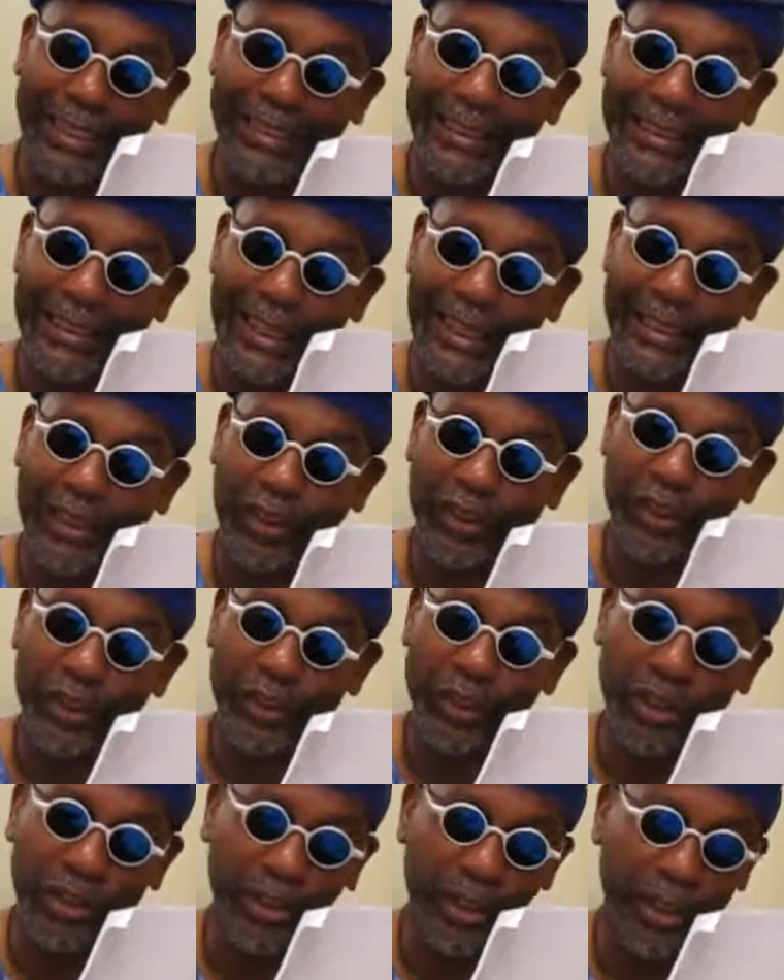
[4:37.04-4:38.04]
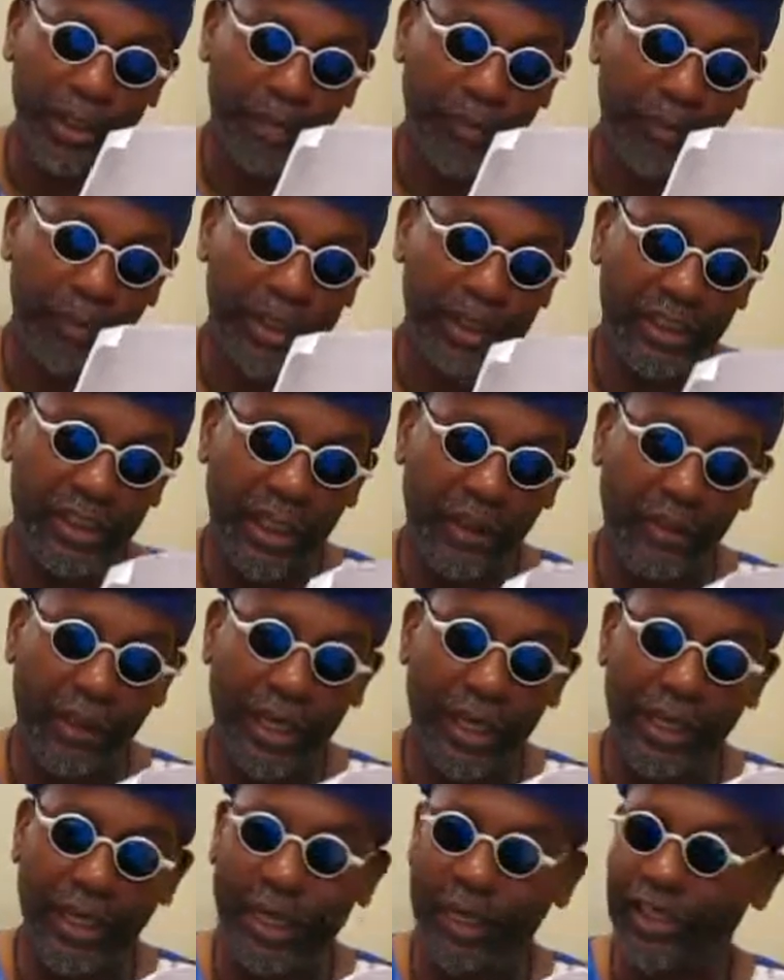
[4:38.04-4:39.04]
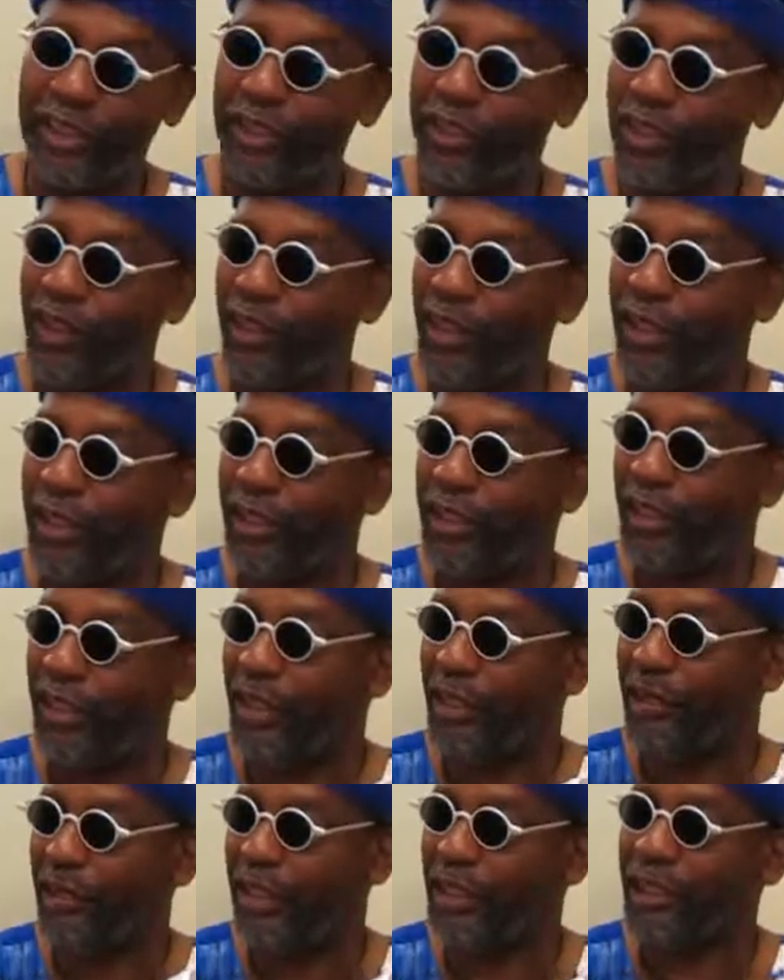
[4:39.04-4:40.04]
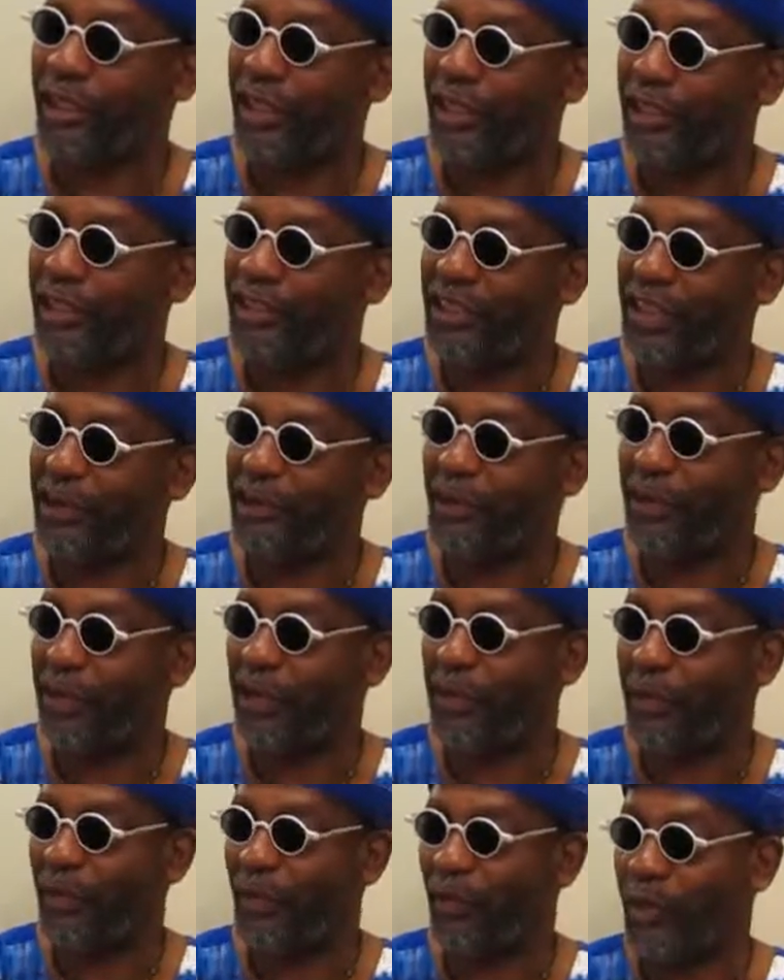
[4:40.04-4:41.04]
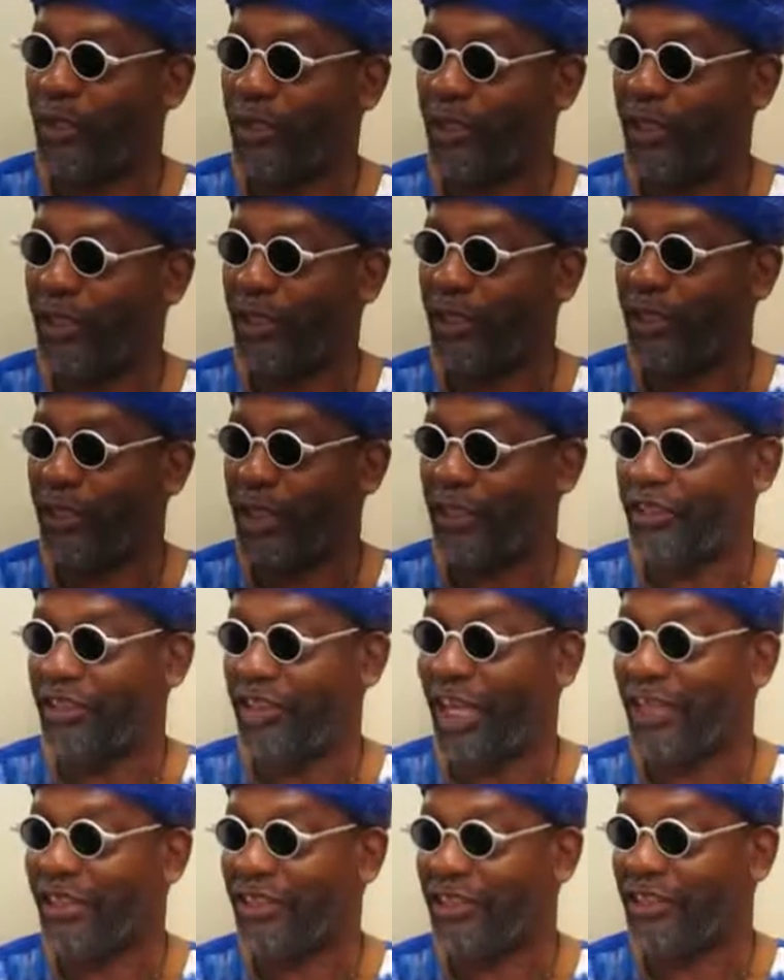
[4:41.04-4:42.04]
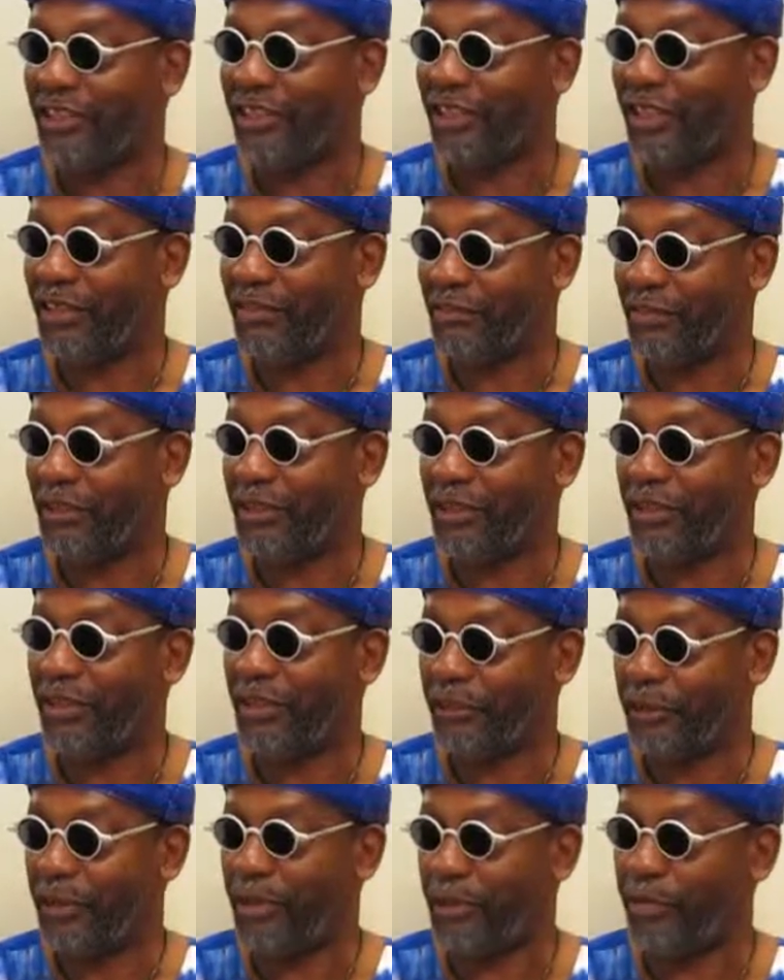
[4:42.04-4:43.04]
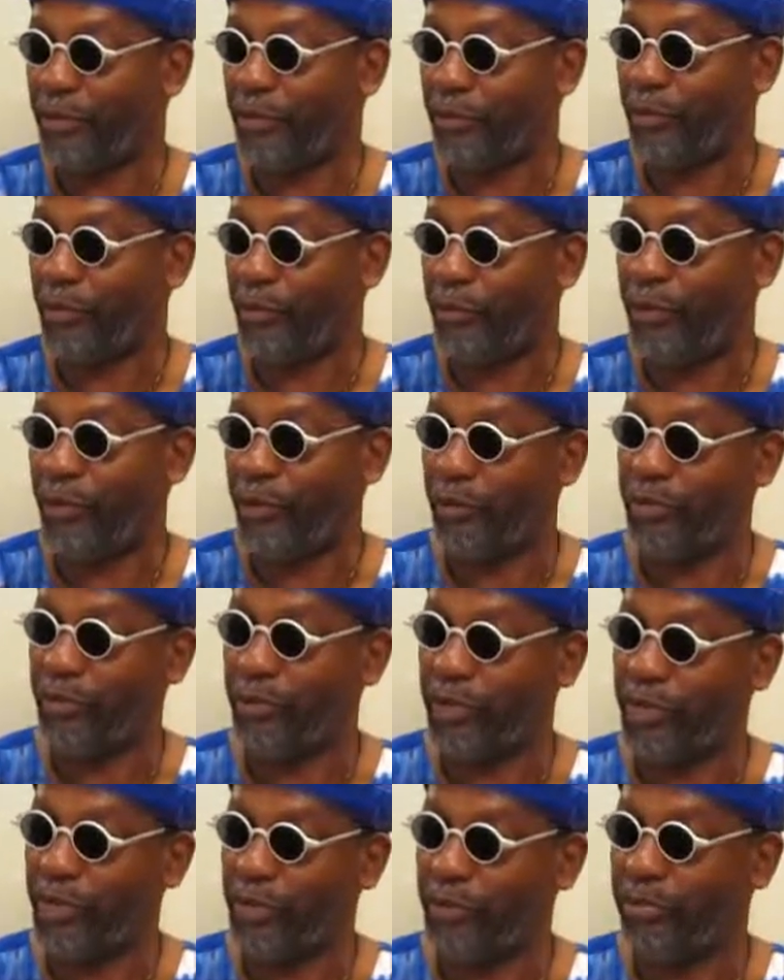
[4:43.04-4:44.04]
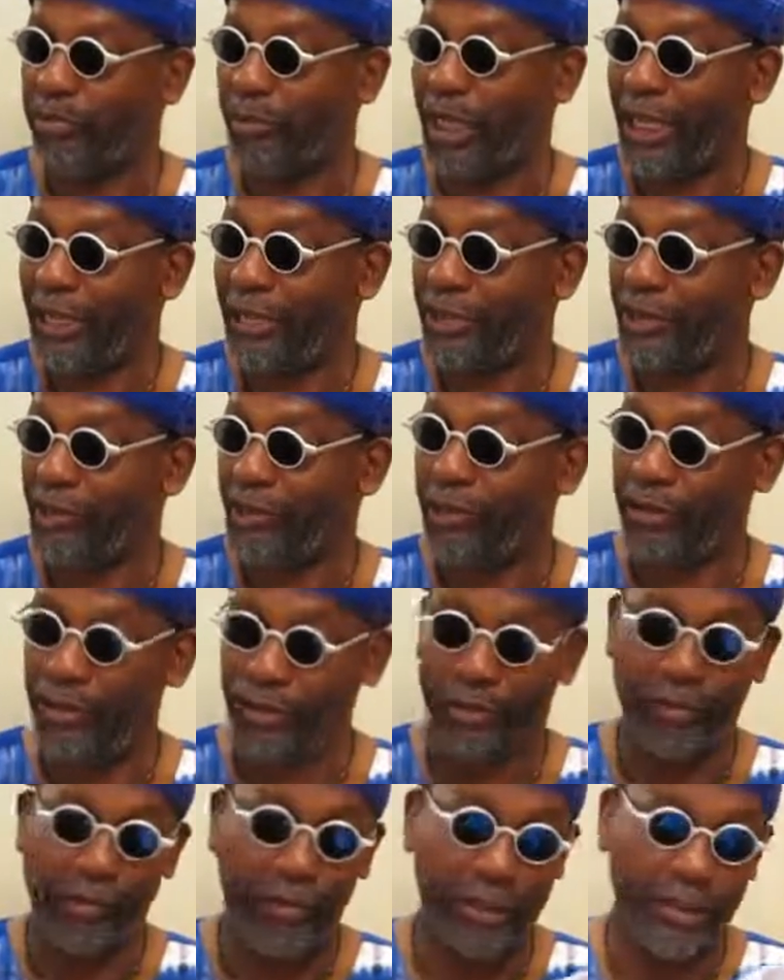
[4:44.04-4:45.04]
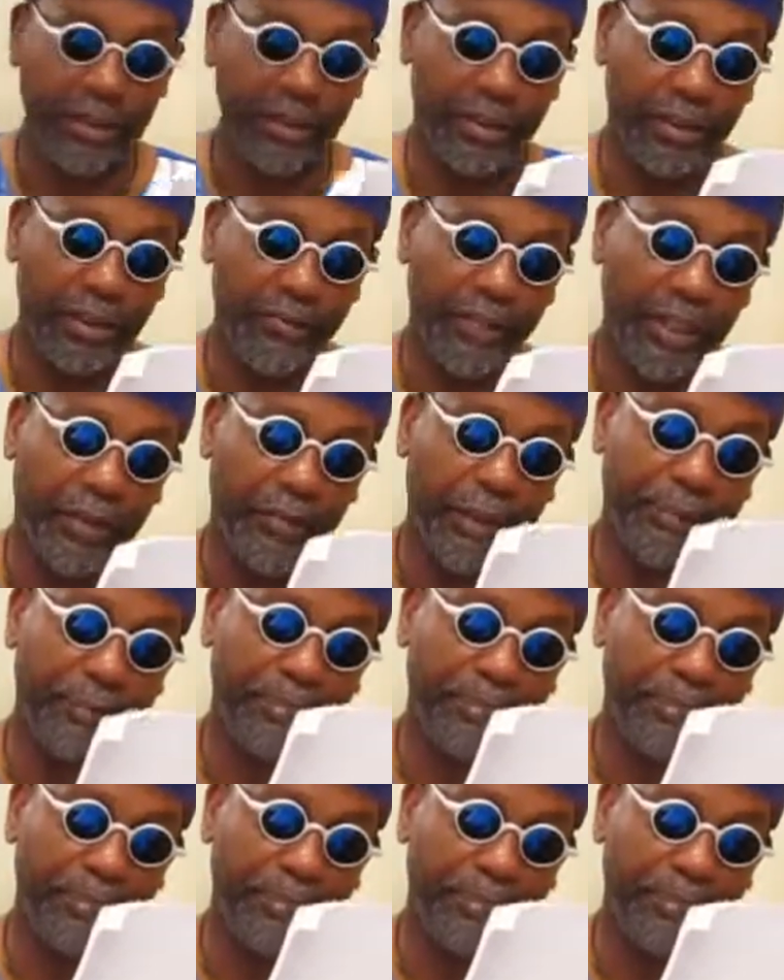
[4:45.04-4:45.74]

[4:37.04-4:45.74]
State students being shot by the National Guard. Well, that's Kent State, but a couple of weeks later, they had Jackson State in Mississippi. They were shooting black students and all that sort of stuff. Anyway.